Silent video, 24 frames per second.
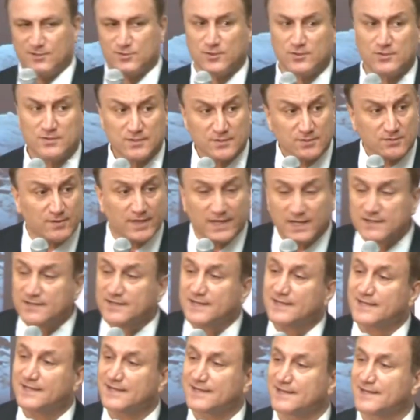don't do
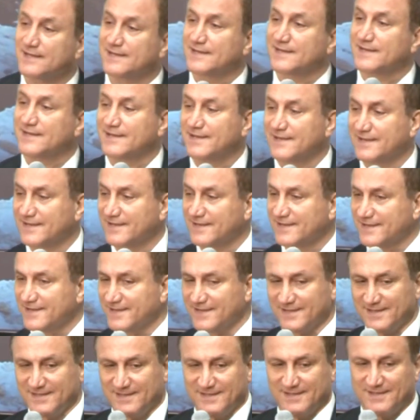anything?
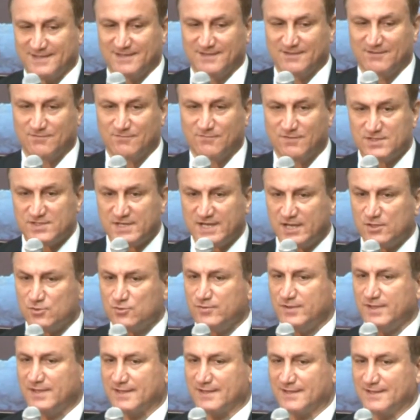What are you
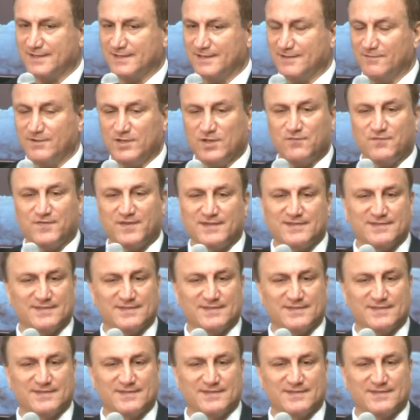doing when you feel